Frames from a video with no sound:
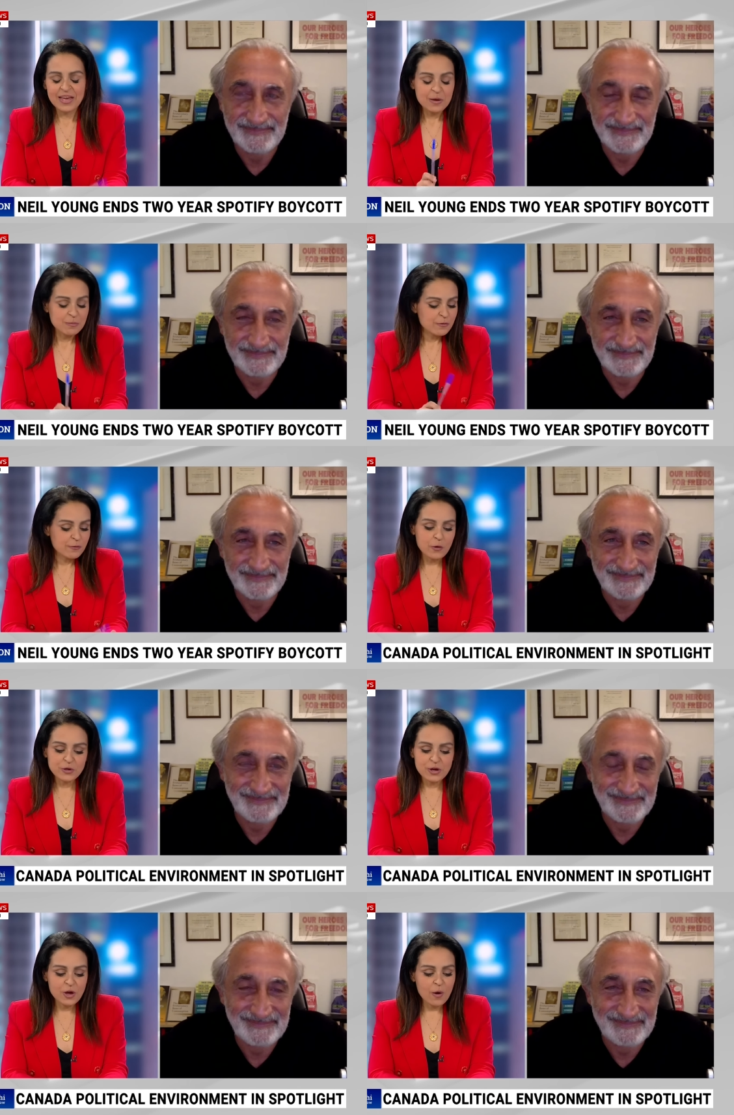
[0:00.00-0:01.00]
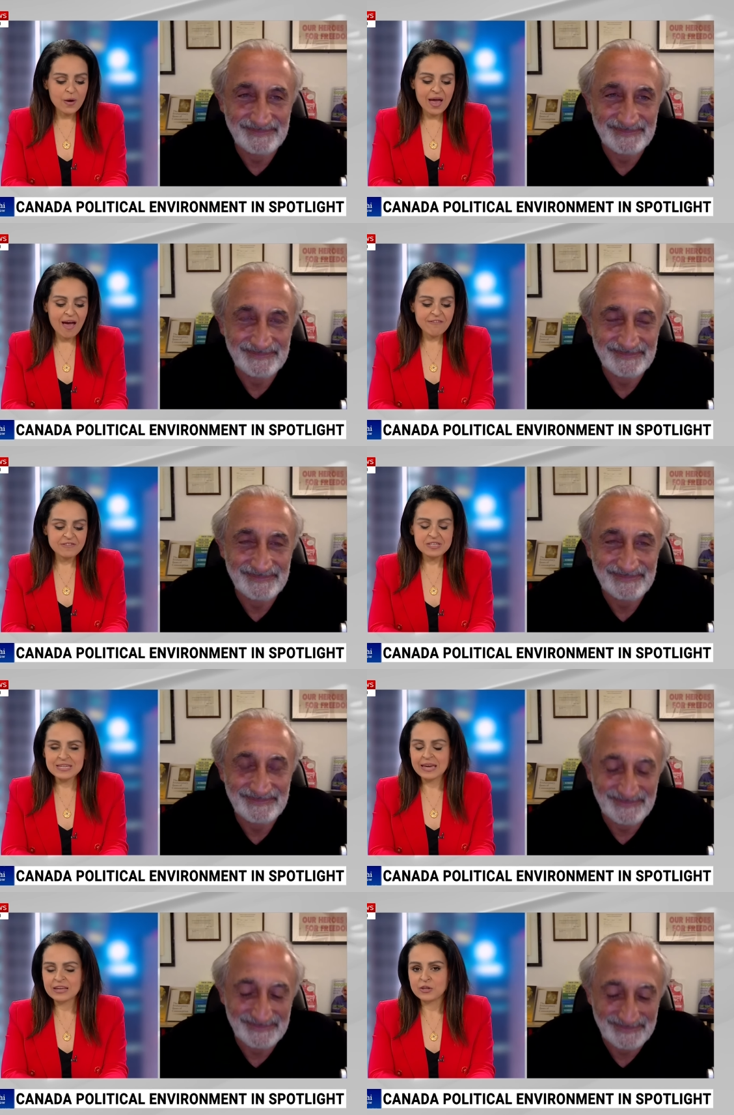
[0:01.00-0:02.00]
Speaker 1: Before you go, I have to
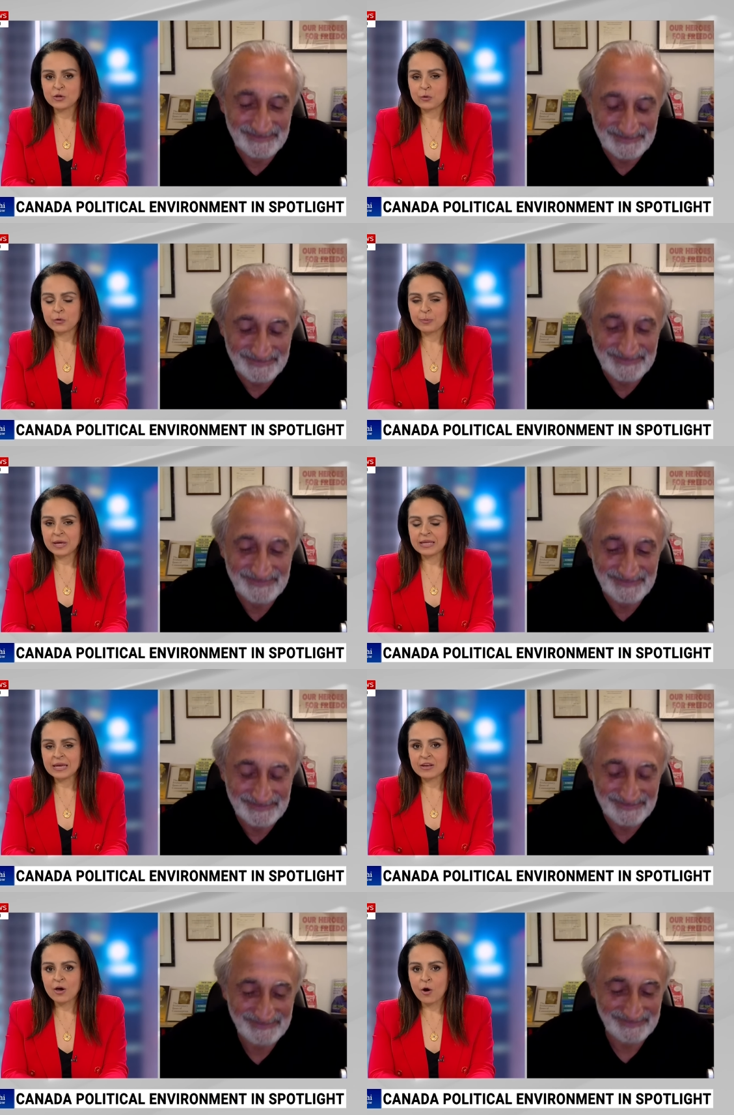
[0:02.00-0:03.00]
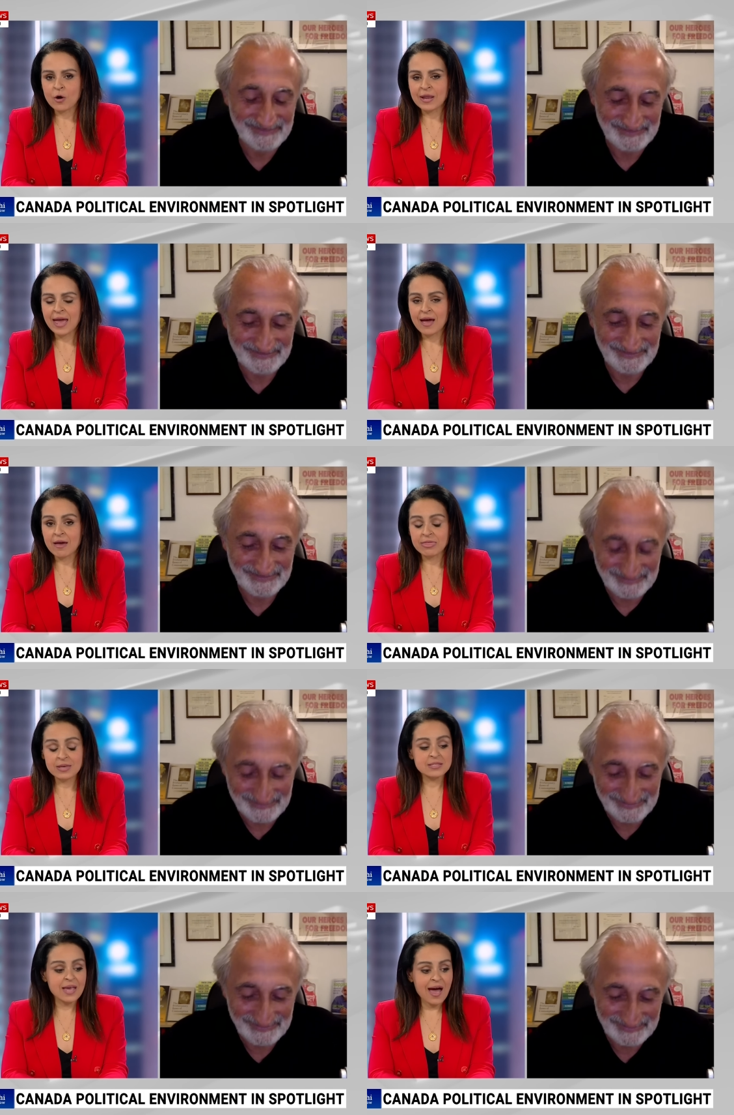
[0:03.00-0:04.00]
get your opinion on how
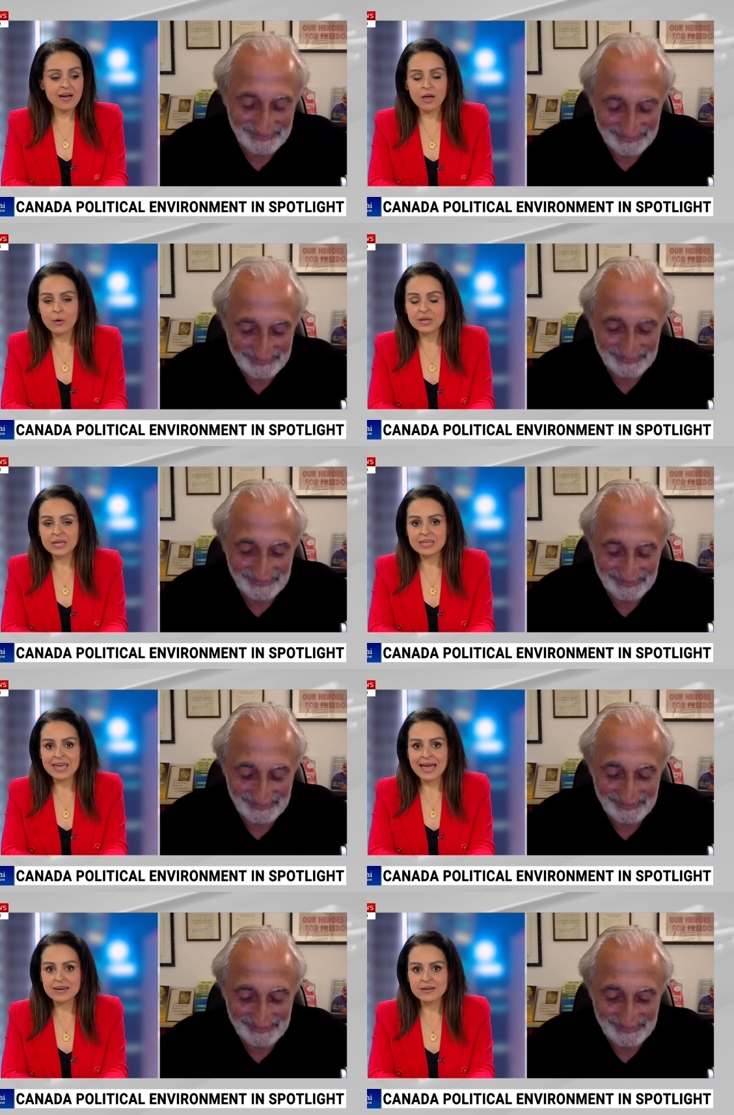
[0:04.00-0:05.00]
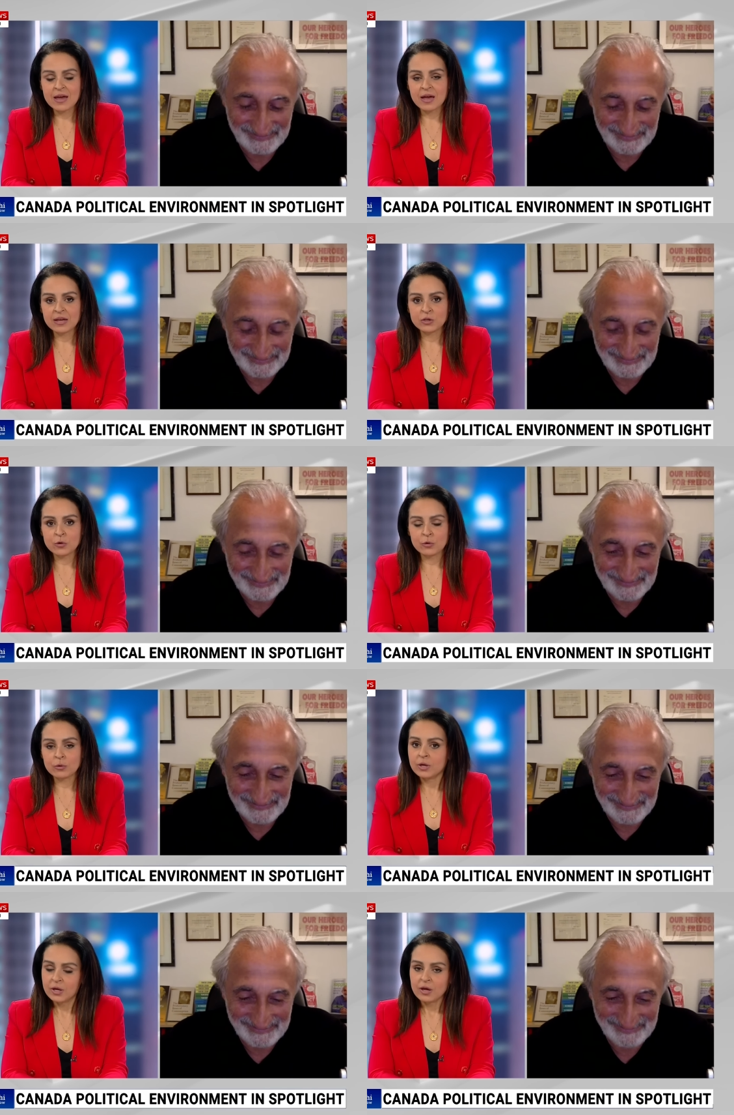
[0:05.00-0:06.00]
things are going in Canada.
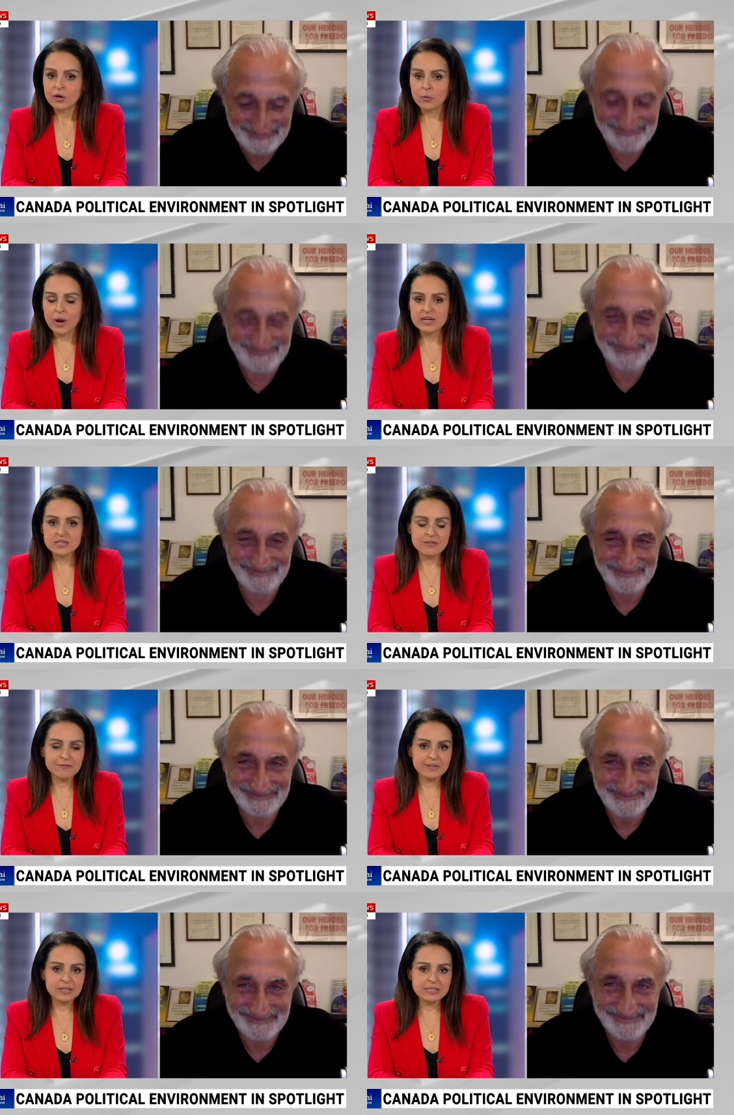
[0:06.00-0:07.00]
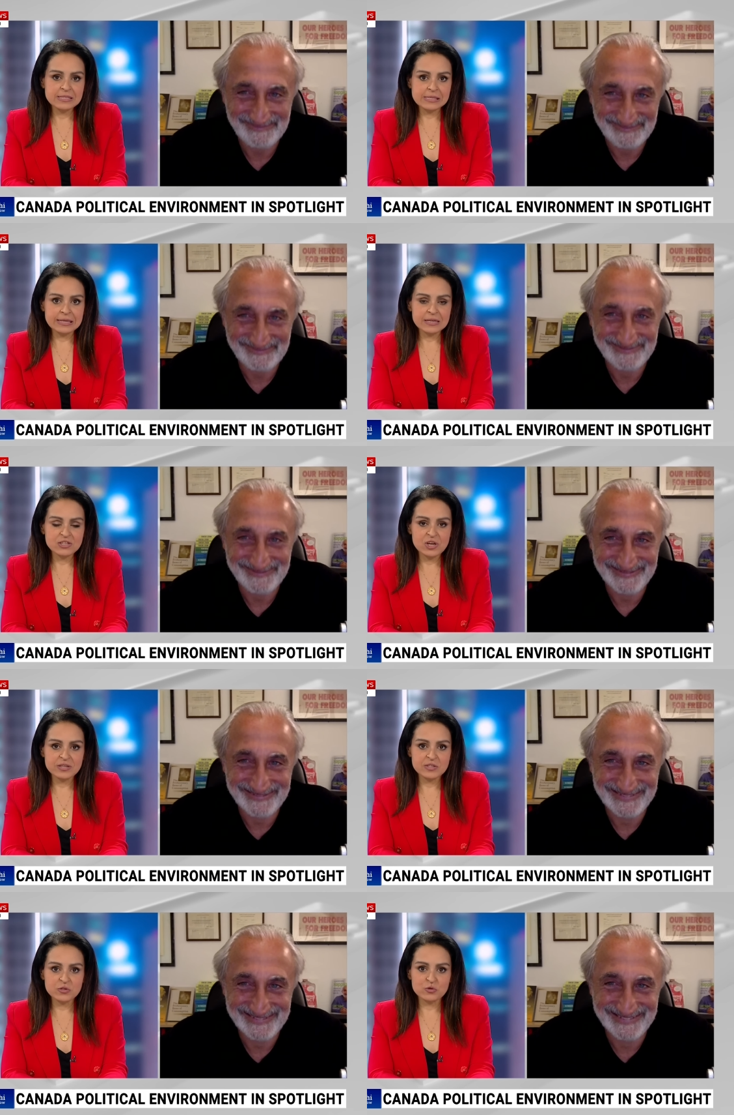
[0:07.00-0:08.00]
You'll great and fearless leader,
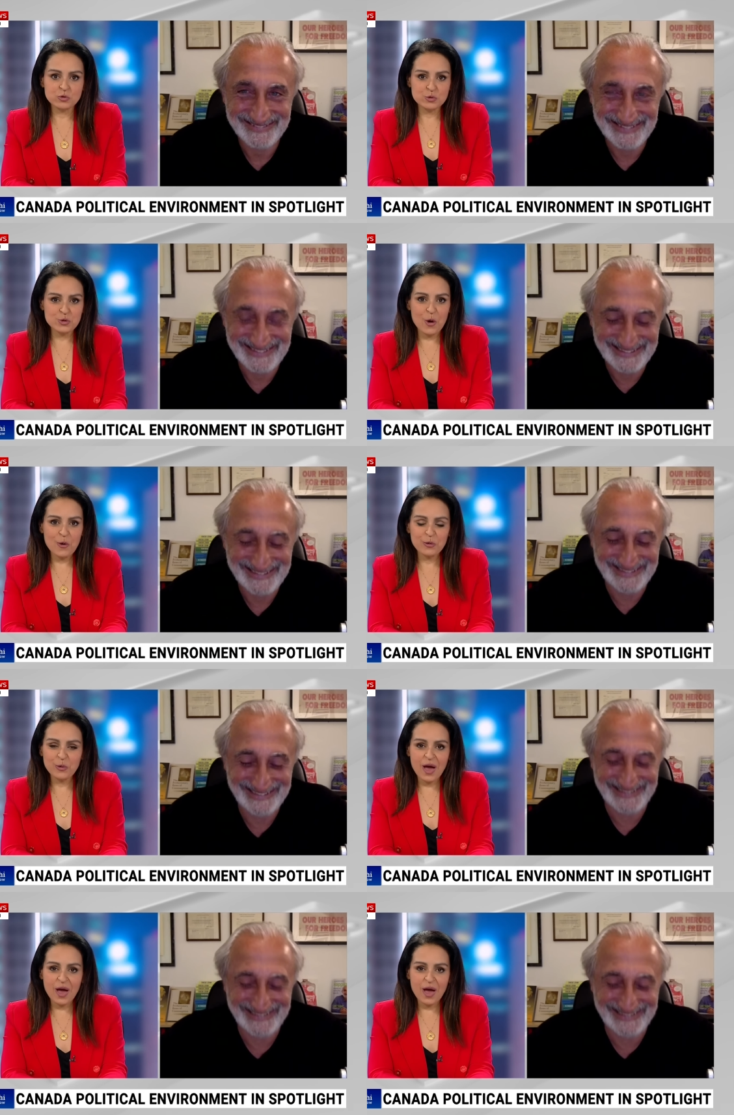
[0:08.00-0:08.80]
Justin Trudeau.